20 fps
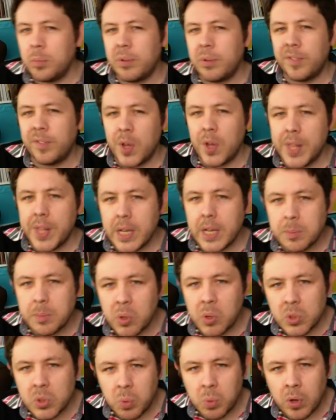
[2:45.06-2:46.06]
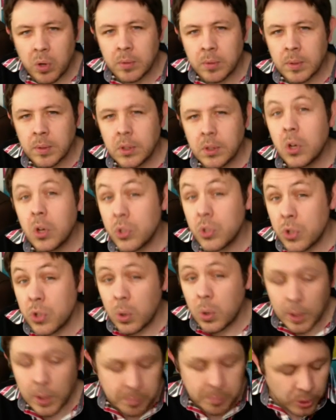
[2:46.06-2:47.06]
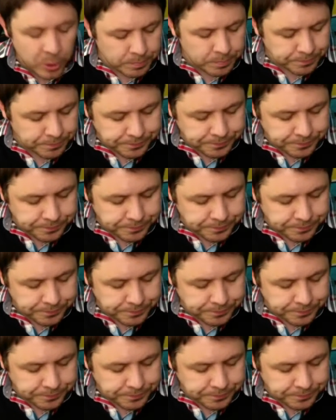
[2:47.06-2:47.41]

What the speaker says: prefer the Xbox One controller, but